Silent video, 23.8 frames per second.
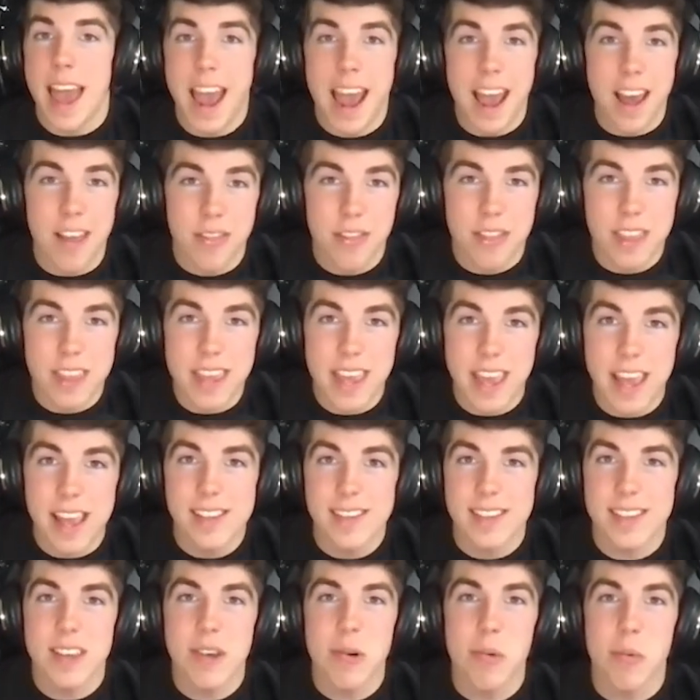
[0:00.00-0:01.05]
at the
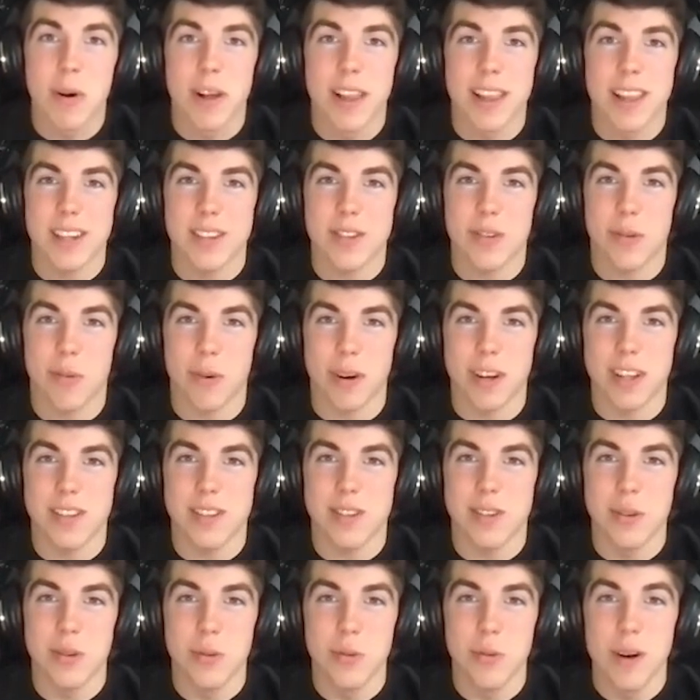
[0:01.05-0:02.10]
AC Willett
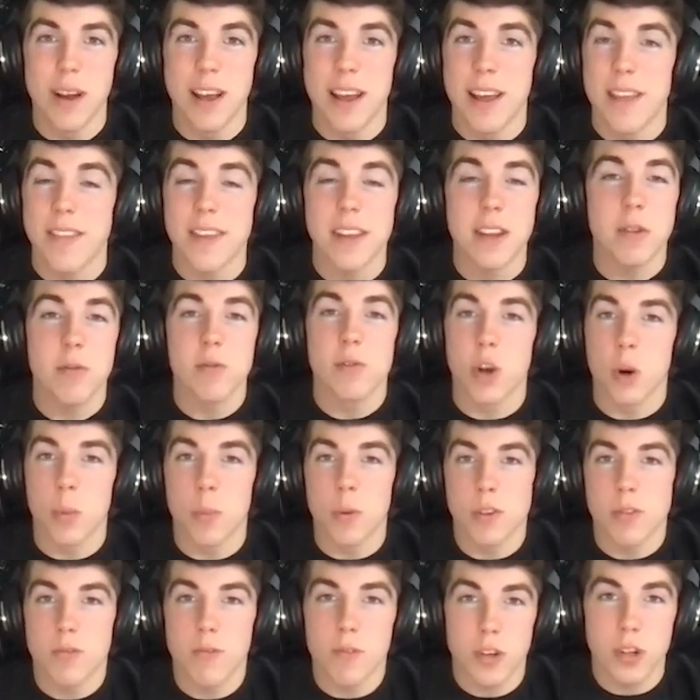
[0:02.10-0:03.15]
22. Thank you so
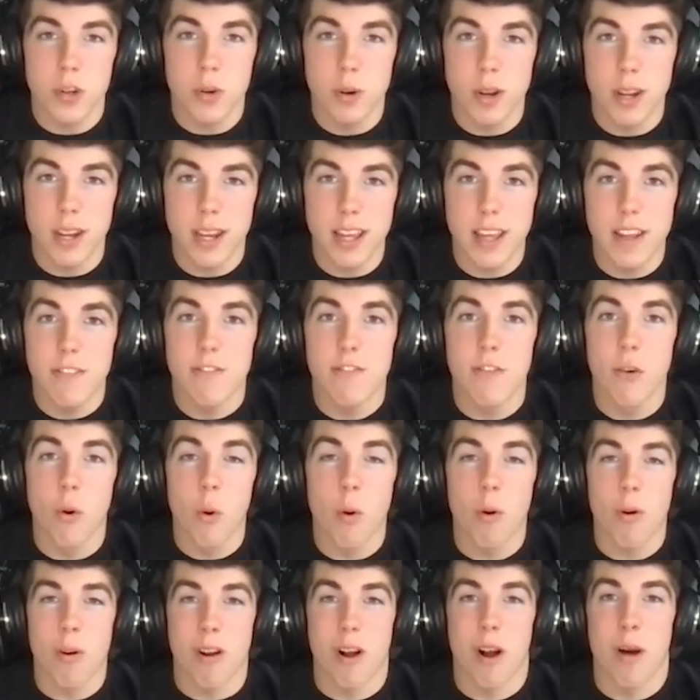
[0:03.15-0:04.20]
much for tuning in
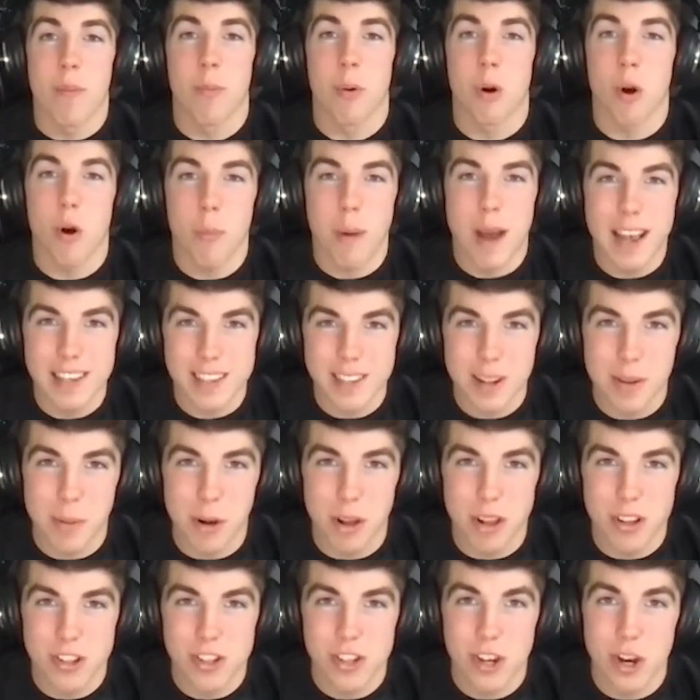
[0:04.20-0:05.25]
for a pro
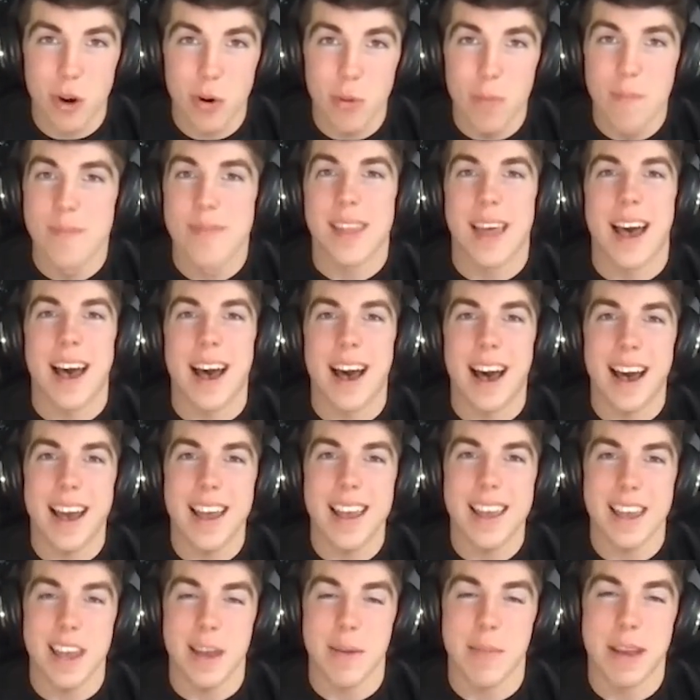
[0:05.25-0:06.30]
basketball show.
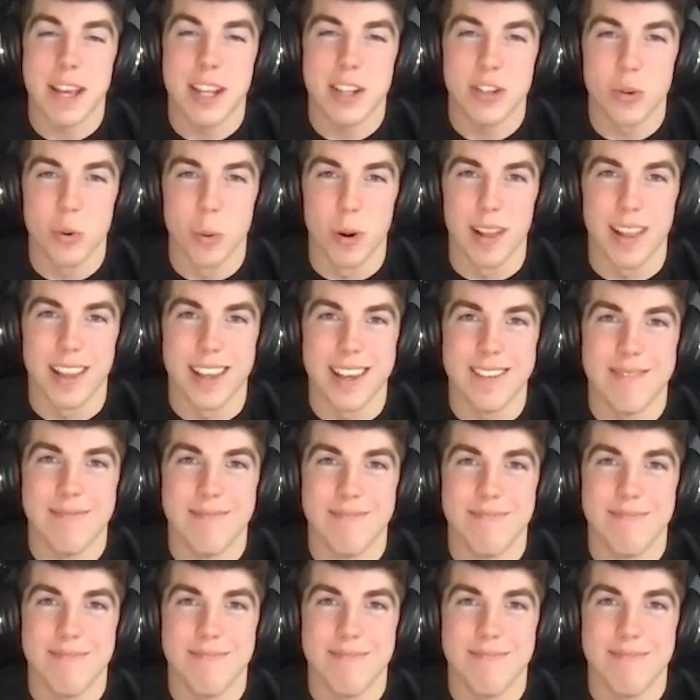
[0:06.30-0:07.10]
I am Andrew Willett.